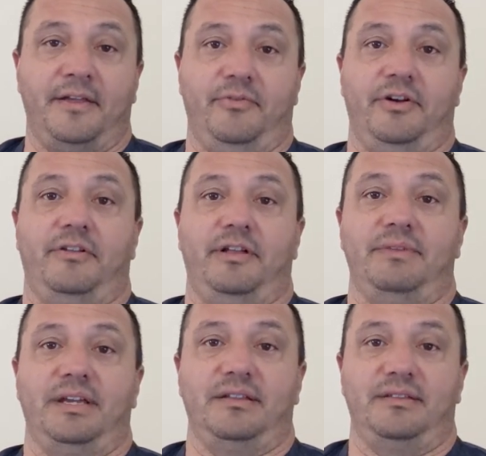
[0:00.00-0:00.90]
Well,
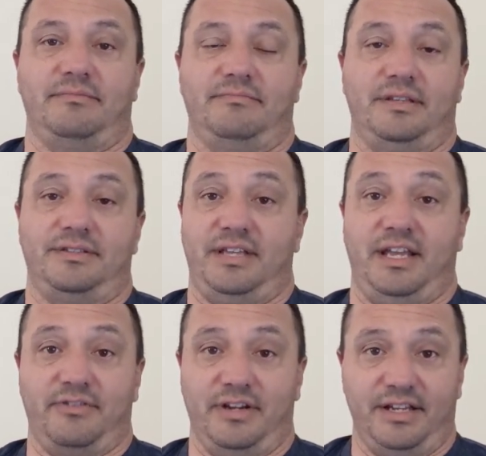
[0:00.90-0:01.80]
the
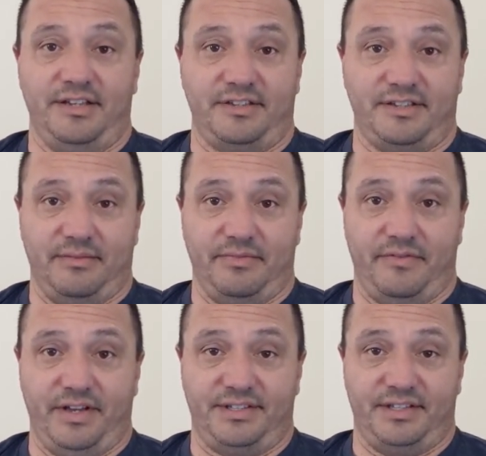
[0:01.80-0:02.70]
secret is I'm
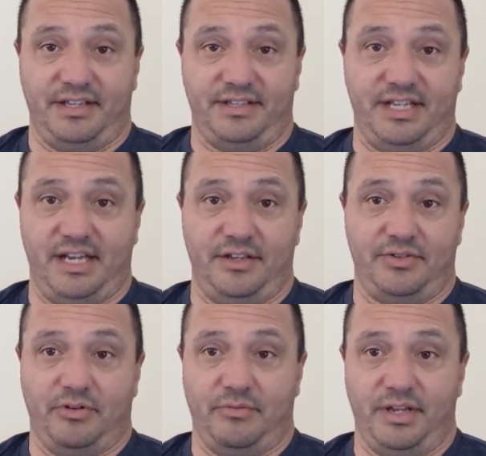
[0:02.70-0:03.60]
investing 10 to
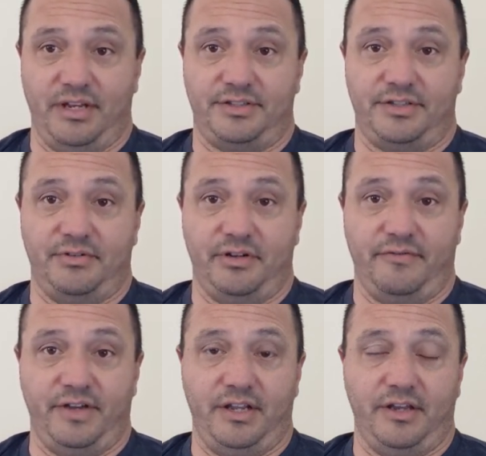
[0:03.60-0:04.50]
12 minutes doing a
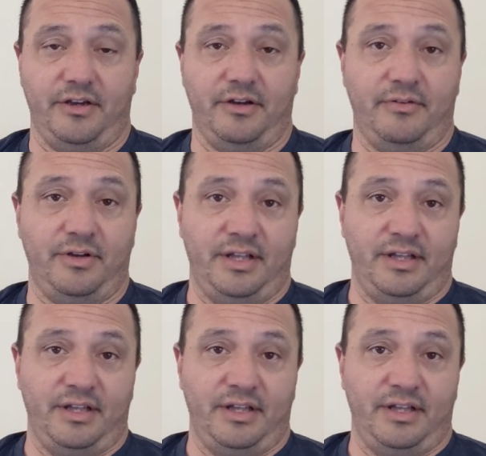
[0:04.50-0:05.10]
video.